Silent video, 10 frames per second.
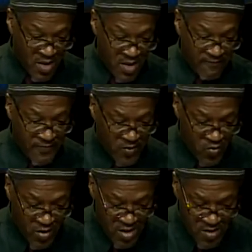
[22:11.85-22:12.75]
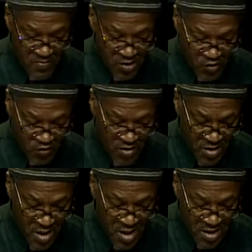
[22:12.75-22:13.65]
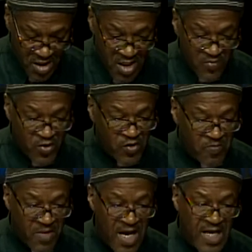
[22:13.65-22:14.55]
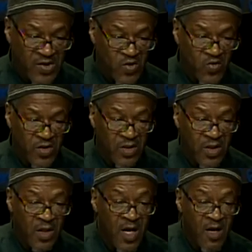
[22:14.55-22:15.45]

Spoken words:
at 51 Inman Street, Cambridge, Mass. Okay.